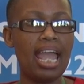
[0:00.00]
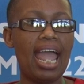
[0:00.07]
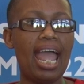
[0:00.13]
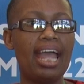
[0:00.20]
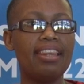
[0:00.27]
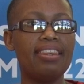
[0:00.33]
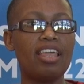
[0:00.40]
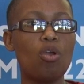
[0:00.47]

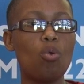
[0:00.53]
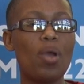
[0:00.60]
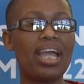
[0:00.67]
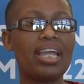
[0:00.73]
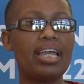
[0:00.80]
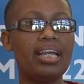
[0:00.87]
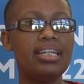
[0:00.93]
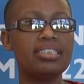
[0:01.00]
and they
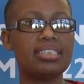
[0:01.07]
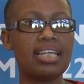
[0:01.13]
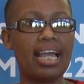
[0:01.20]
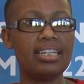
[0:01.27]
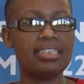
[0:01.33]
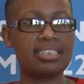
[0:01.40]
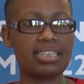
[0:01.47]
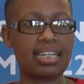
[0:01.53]
work in
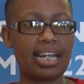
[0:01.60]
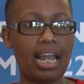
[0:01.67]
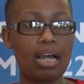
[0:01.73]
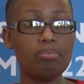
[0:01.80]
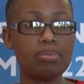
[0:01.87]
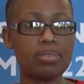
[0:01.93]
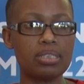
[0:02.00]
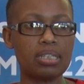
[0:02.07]
science
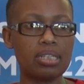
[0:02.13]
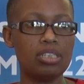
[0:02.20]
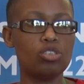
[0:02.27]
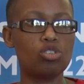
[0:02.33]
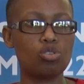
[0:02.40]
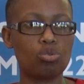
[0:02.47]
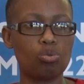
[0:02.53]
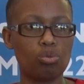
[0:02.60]
clubs in
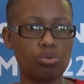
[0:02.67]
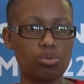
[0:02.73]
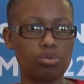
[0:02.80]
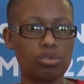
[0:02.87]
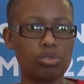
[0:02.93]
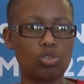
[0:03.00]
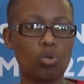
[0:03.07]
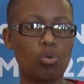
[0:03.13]
school.
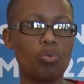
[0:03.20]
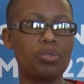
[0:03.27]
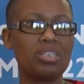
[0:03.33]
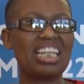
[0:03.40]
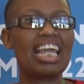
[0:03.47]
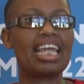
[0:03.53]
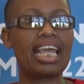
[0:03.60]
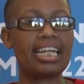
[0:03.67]
So
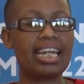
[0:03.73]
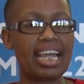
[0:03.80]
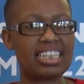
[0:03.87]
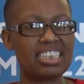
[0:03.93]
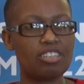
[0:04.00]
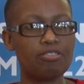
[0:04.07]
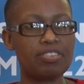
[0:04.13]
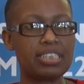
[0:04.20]
they get
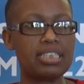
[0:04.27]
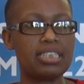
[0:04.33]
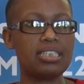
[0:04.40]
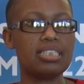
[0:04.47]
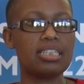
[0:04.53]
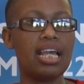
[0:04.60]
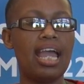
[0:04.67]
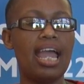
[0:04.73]

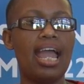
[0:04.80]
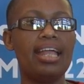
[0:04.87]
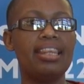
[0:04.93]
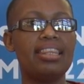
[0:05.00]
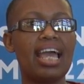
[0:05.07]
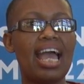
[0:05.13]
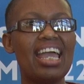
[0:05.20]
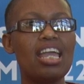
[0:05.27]
activities
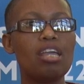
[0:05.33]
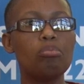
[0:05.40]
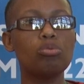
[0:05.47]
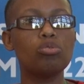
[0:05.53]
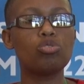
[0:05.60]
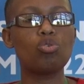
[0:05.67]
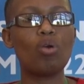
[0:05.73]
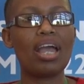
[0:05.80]
and they are
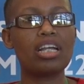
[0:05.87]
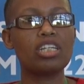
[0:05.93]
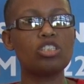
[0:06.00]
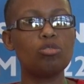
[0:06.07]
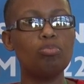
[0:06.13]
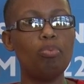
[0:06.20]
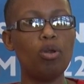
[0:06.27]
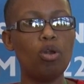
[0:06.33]
able to
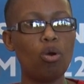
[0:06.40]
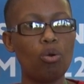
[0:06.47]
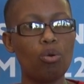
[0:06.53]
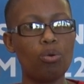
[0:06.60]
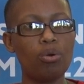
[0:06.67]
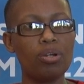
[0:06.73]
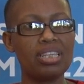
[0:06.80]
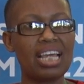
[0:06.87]

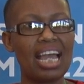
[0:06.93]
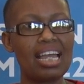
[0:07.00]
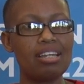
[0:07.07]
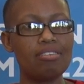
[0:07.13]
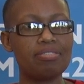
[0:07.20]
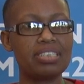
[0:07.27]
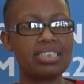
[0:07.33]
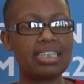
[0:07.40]
explore their
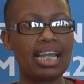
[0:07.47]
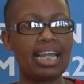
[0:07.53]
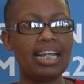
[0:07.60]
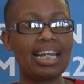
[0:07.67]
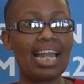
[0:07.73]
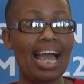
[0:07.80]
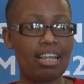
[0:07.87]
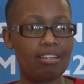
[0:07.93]
everyday
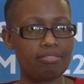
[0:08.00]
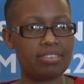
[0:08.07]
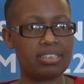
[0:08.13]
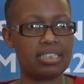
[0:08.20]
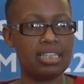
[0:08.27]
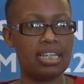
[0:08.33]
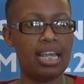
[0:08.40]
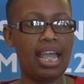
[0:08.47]
lives
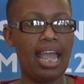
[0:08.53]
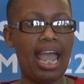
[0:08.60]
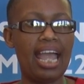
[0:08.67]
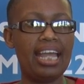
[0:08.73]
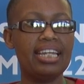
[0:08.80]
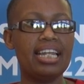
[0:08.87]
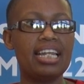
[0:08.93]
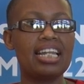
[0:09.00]

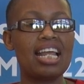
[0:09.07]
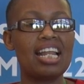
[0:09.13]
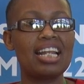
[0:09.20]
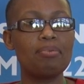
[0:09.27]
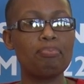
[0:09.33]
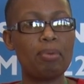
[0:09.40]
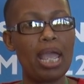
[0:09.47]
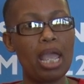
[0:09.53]
and
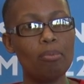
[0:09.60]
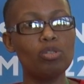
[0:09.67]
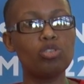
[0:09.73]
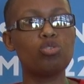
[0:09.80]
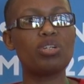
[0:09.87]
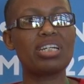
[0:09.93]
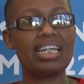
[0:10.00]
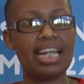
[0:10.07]
be able
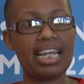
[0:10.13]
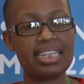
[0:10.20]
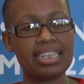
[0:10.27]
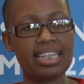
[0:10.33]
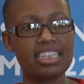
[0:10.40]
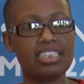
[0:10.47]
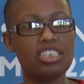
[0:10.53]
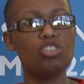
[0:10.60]
to relate
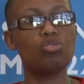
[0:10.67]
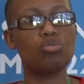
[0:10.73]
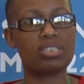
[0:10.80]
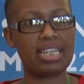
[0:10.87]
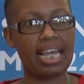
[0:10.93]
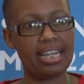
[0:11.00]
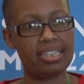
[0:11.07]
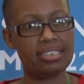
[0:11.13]
that into
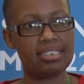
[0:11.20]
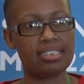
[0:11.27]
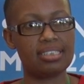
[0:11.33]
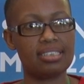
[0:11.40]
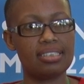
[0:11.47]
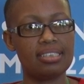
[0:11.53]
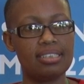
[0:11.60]
science.